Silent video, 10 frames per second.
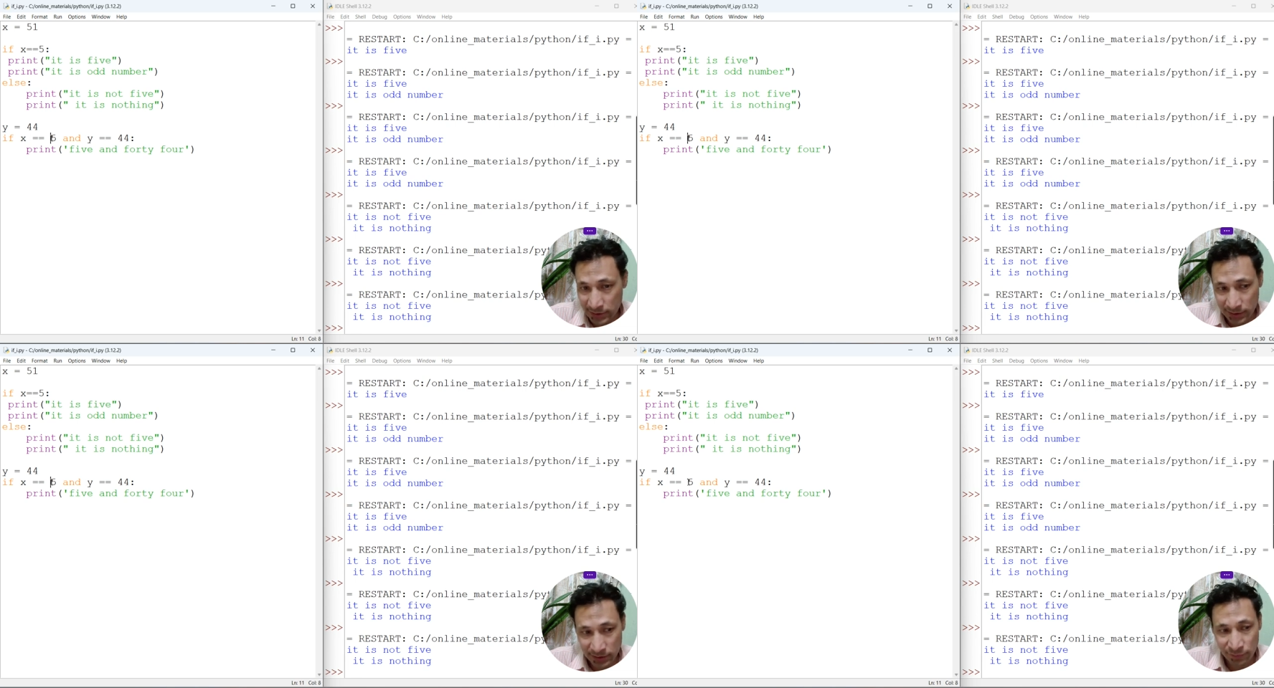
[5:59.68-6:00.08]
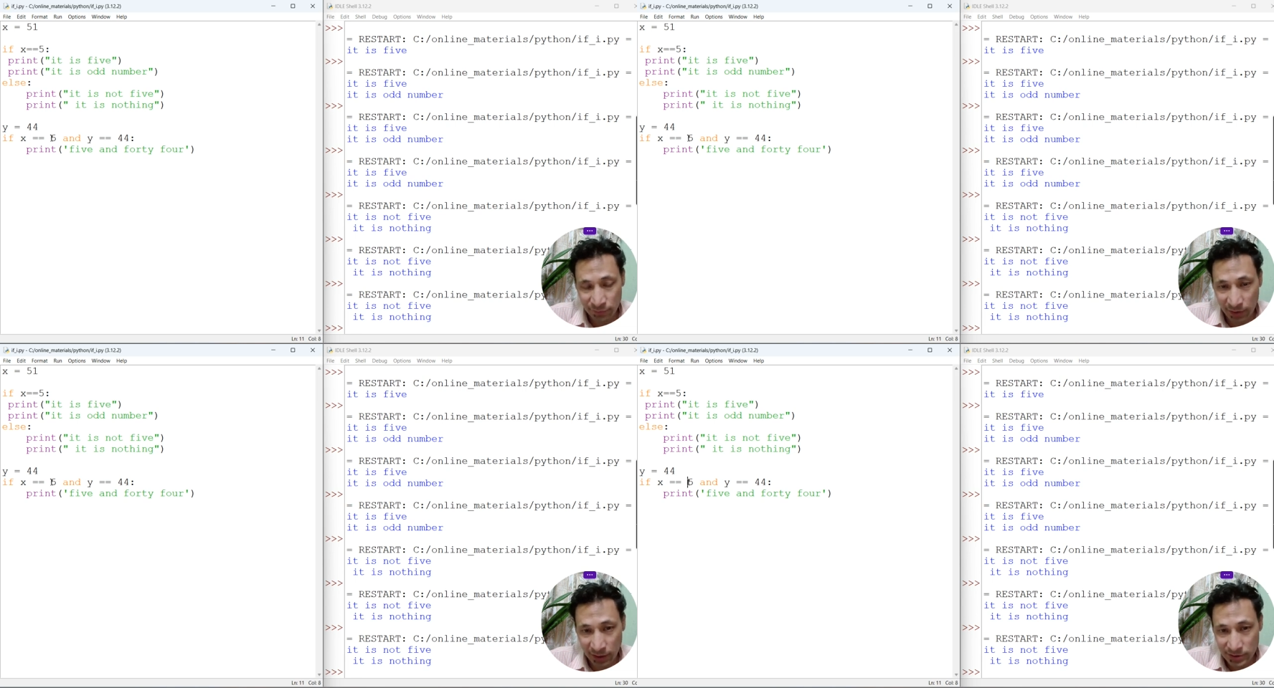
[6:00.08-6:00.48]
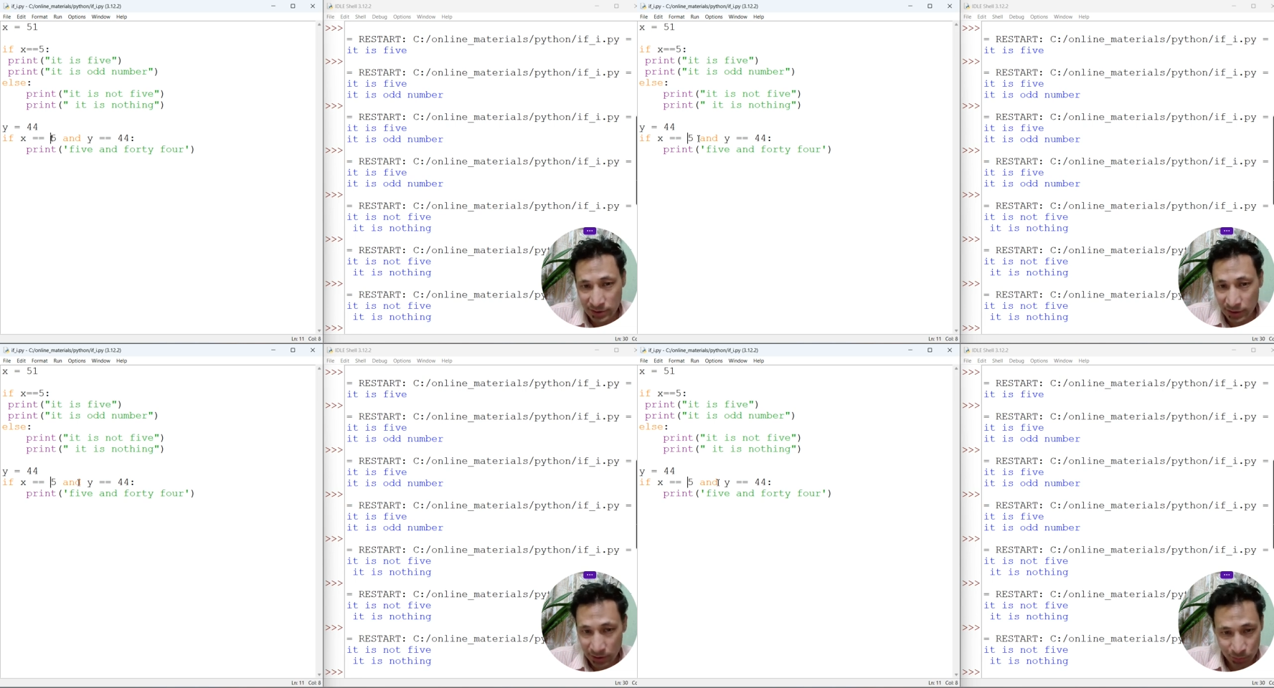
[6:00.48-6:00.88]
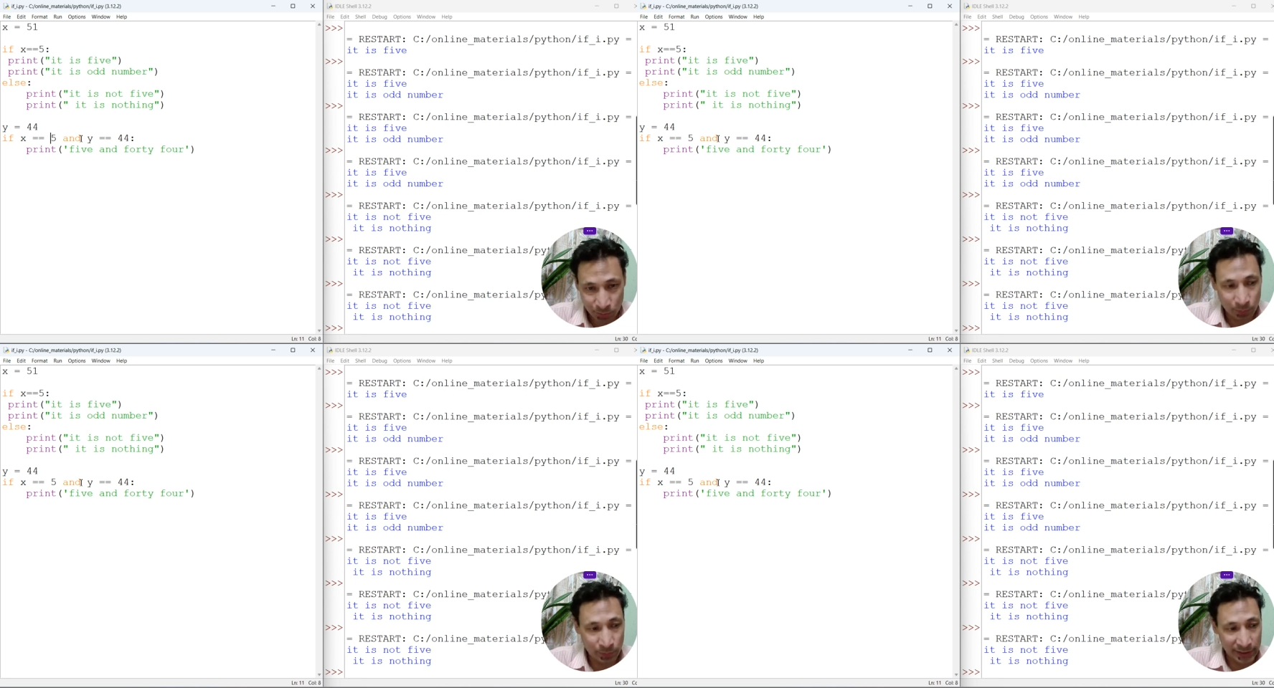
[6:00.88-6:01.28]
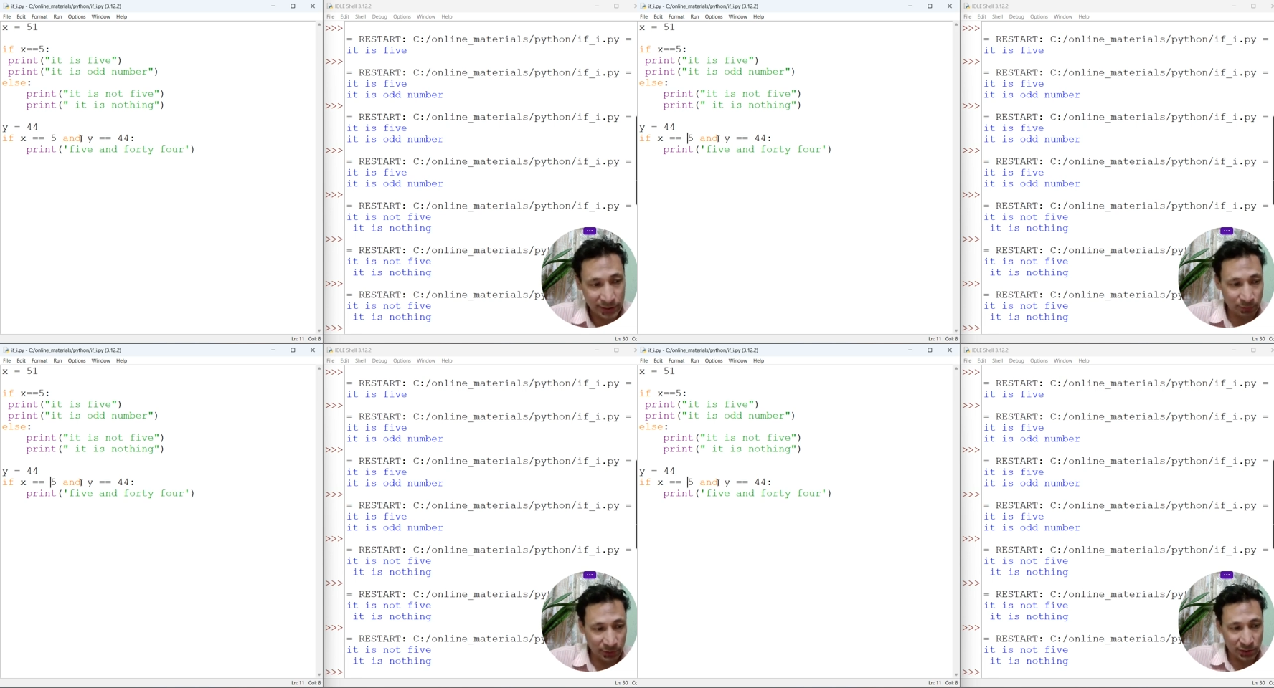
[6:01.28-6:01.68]
so this is false. So
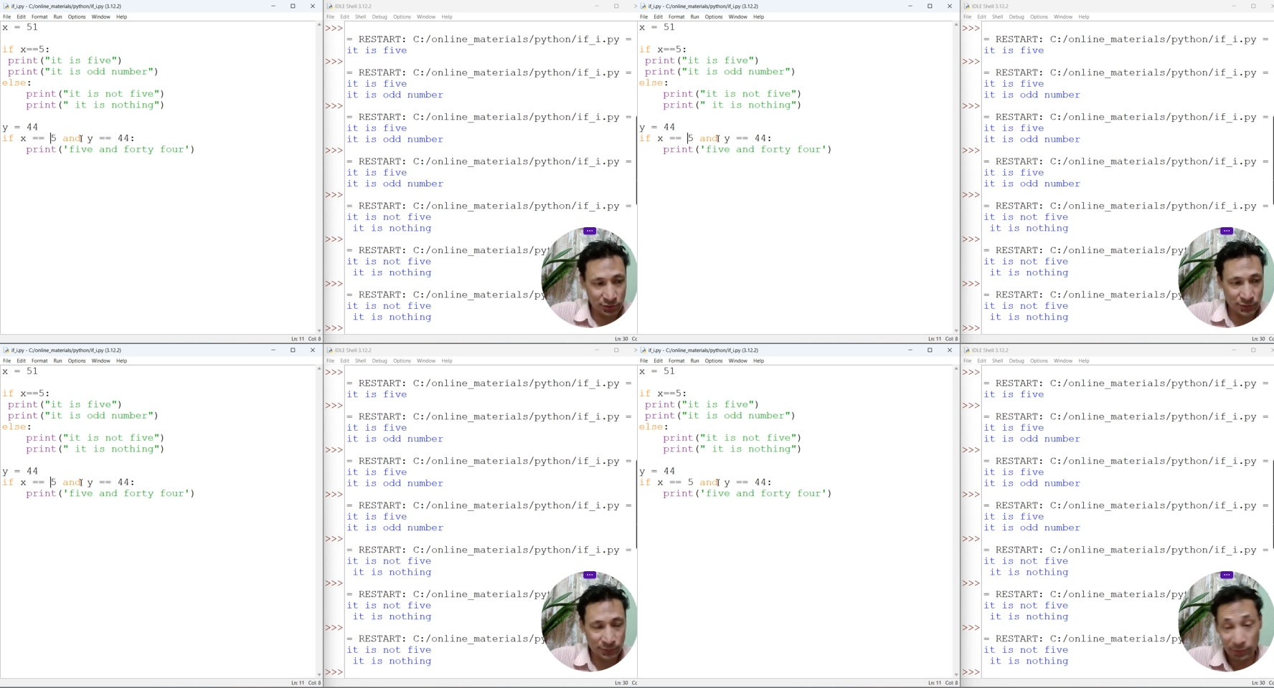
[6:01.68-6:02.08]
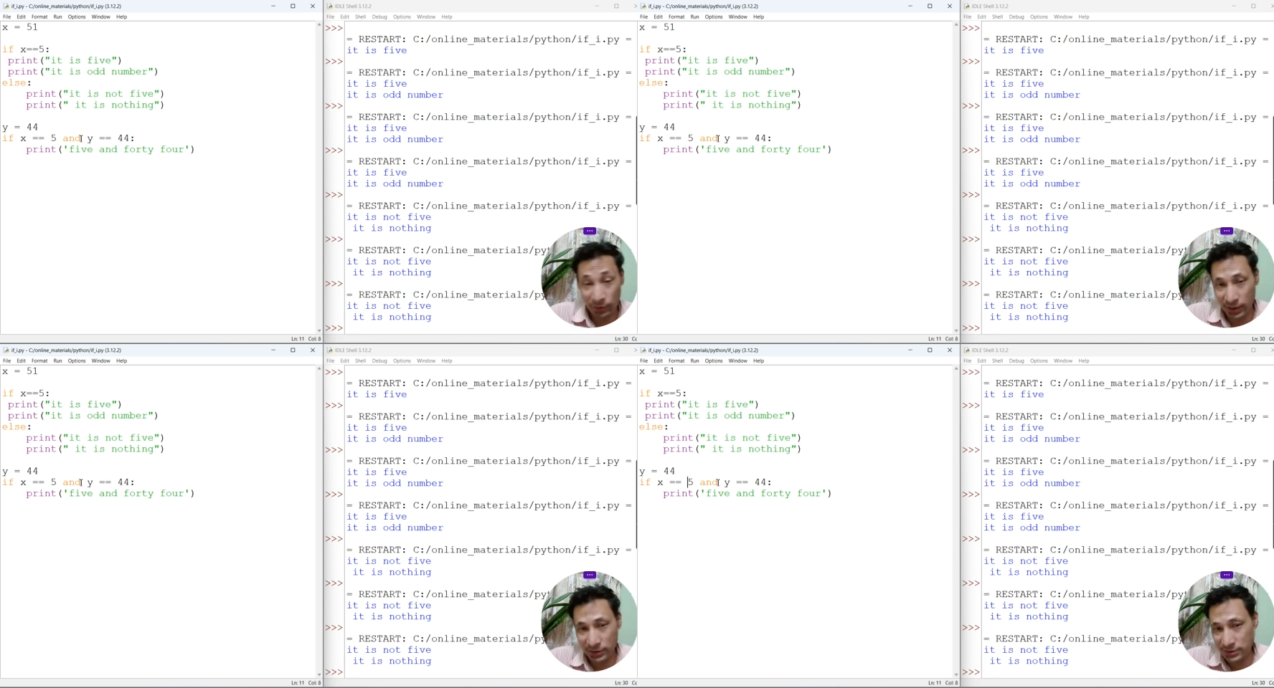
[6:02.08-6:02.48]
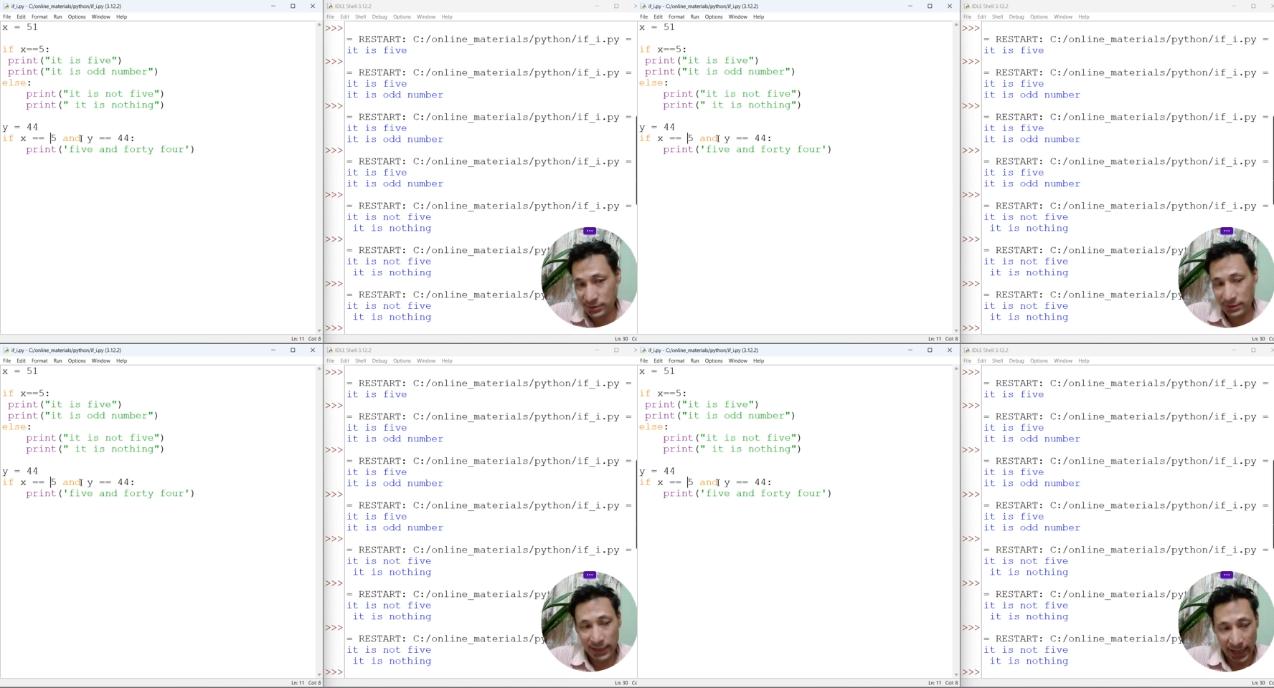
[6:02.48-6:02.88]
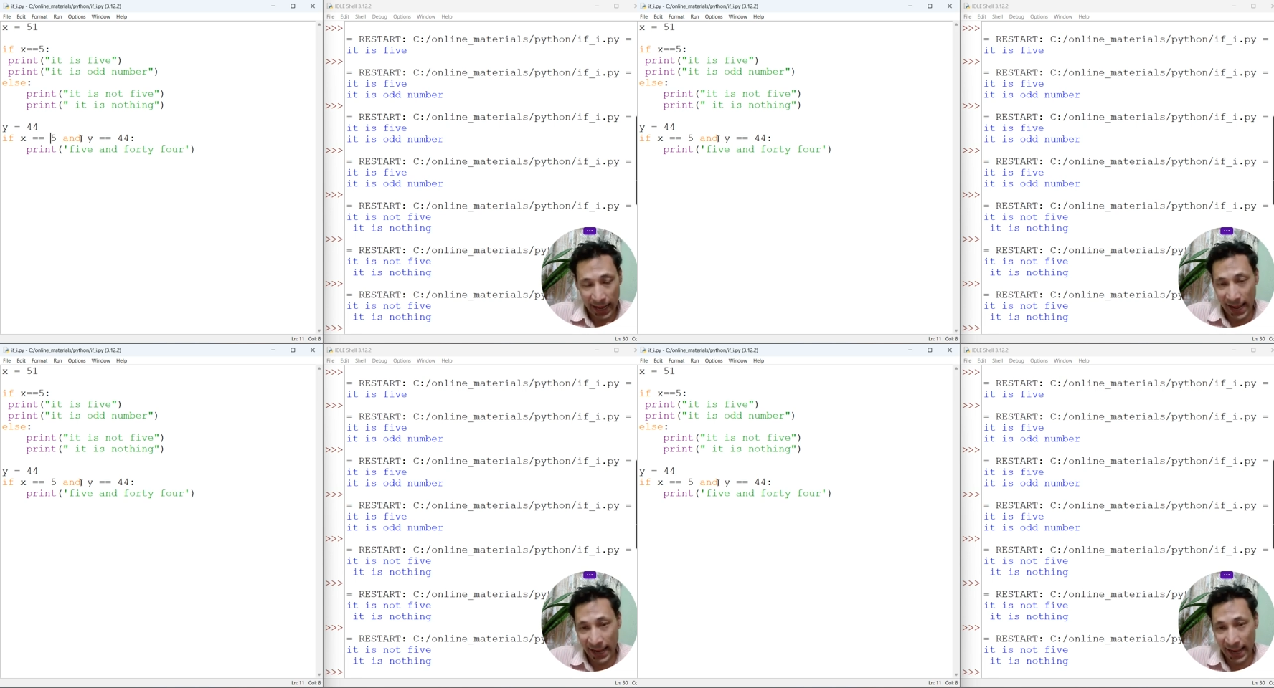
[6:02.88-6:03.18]
when we use false